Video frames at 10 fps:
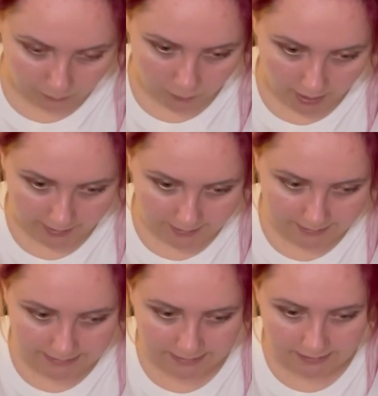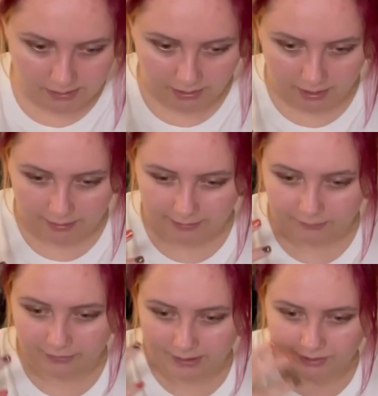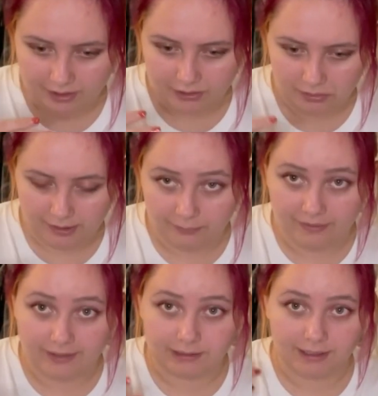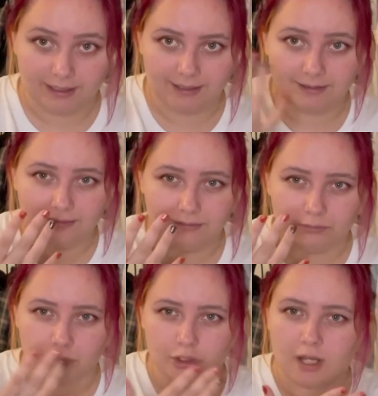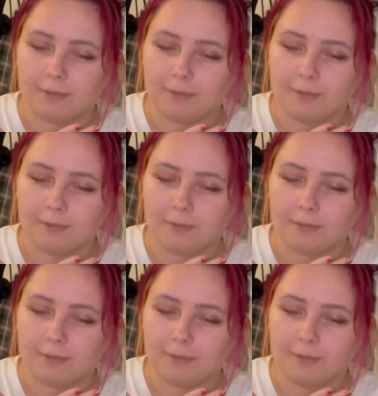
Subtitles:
whites to kind of accentuate the fact that it would come